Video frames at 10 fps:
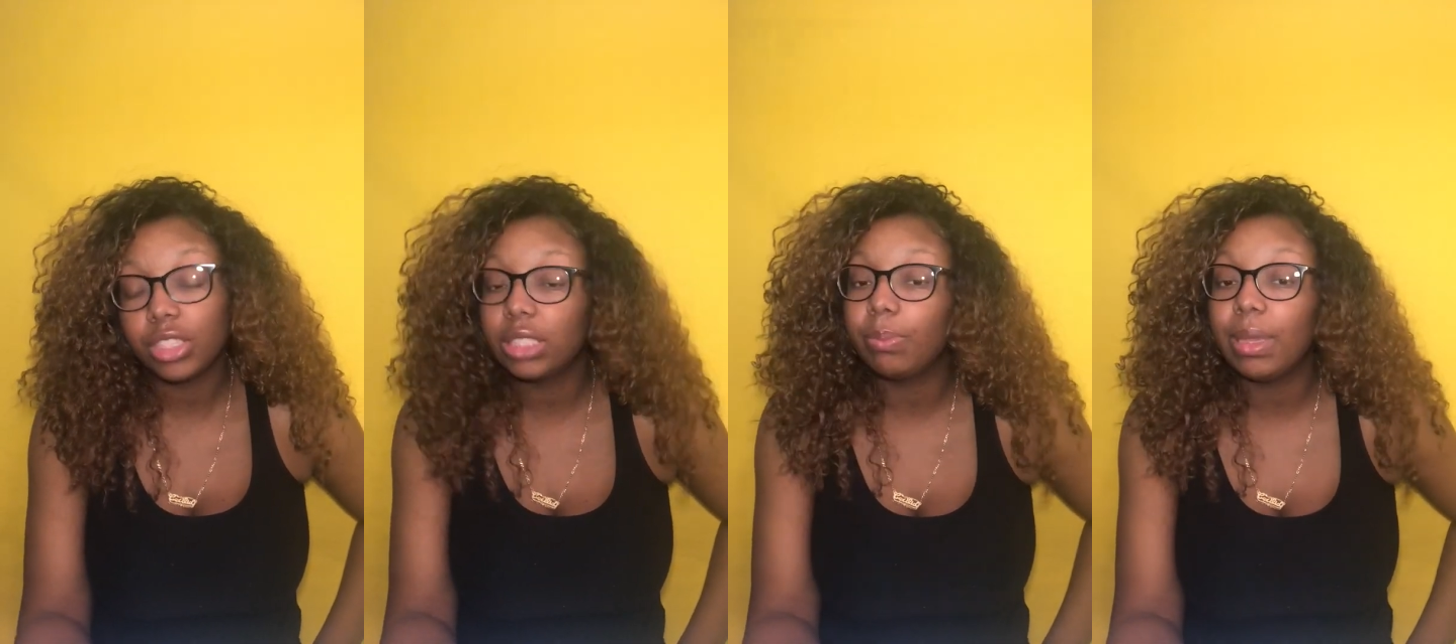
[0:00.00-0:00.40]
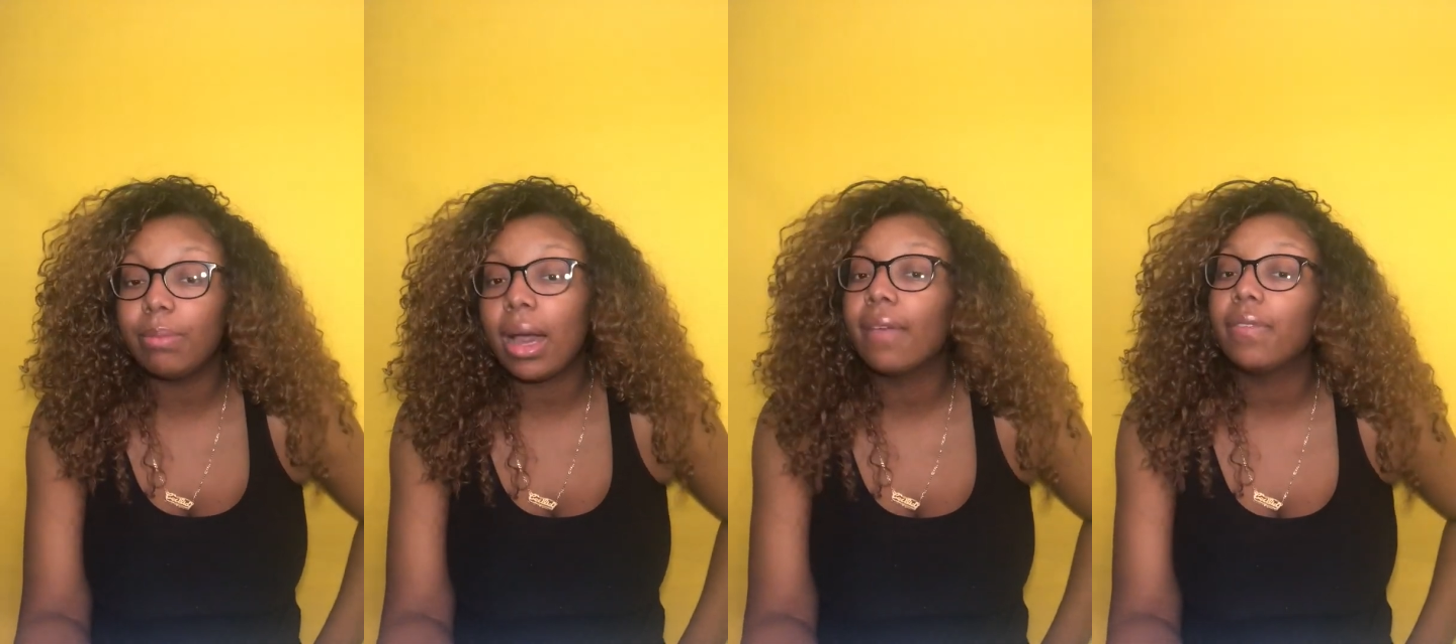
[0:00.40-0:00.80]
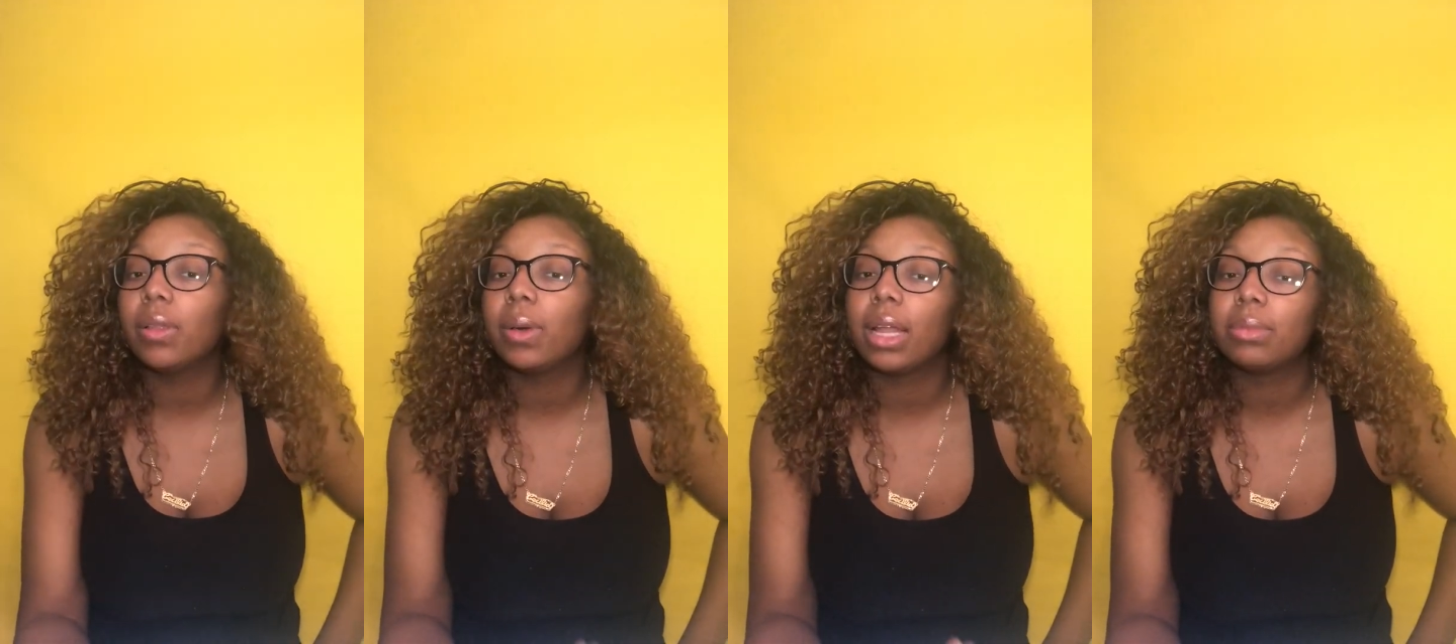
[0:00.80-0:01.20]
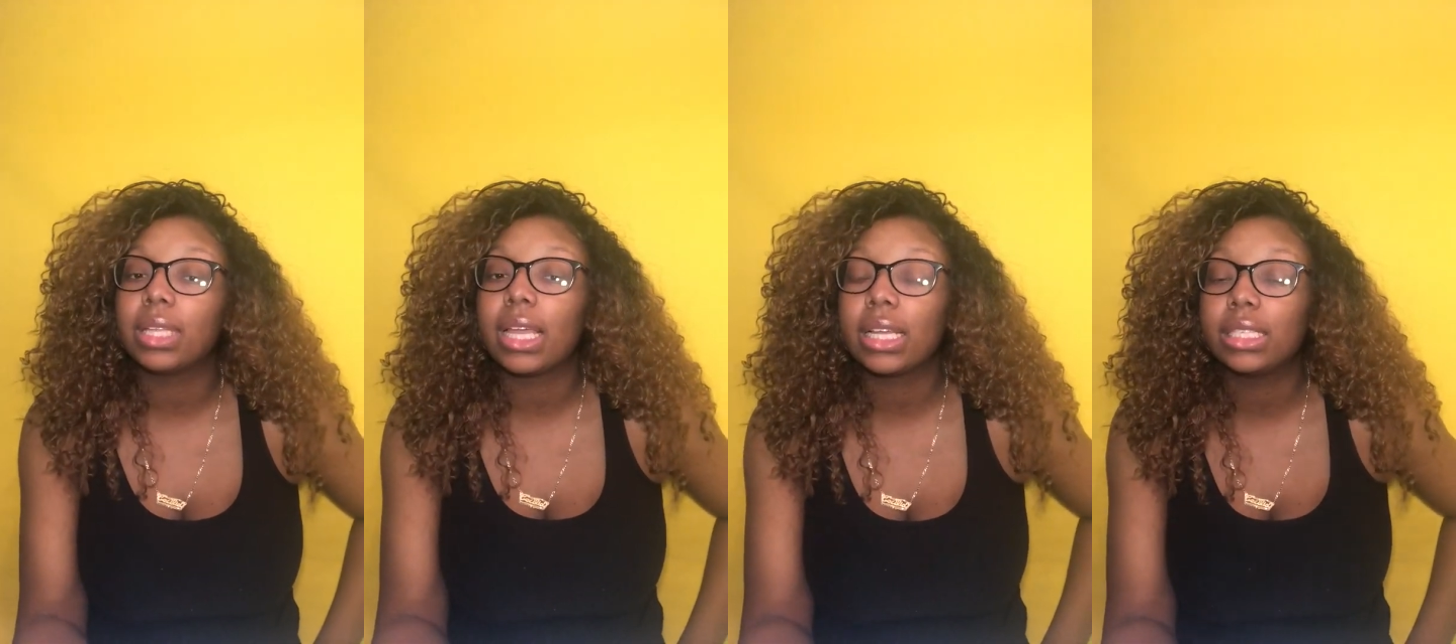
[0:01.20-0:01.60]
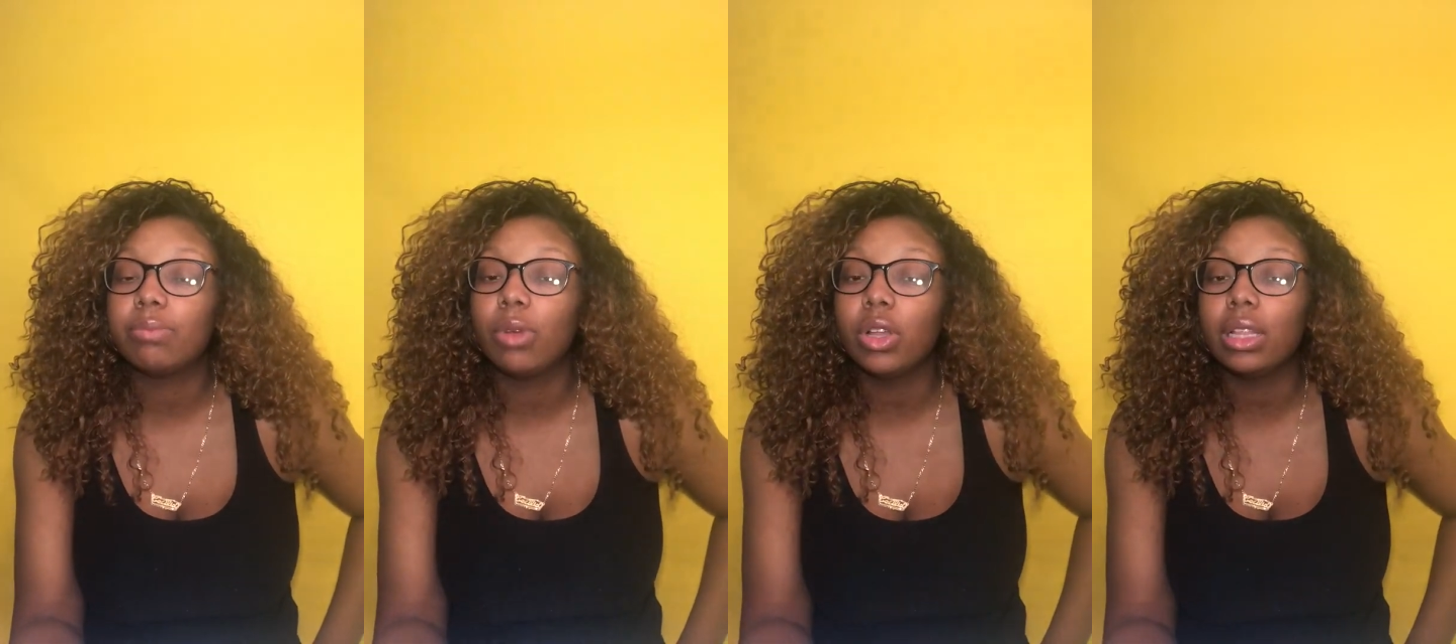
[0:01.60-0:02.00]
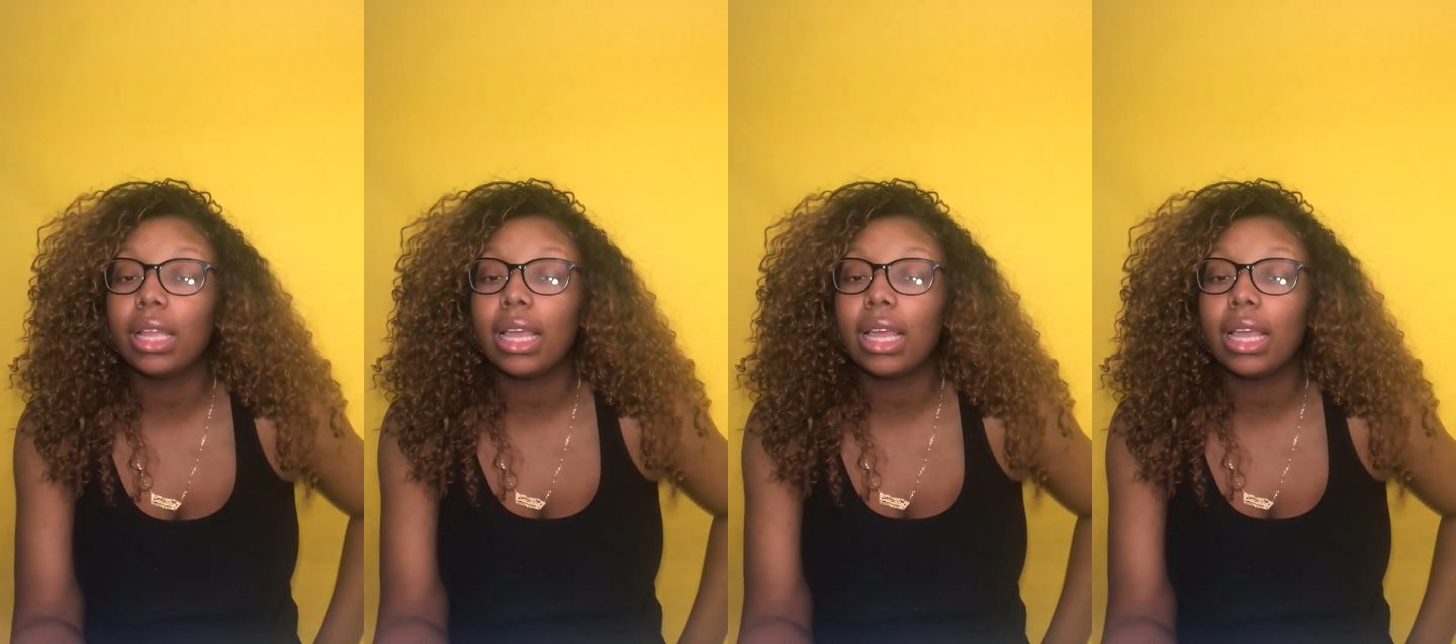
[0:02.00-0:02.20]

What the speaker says: just be mindful of what I'm saying, because more than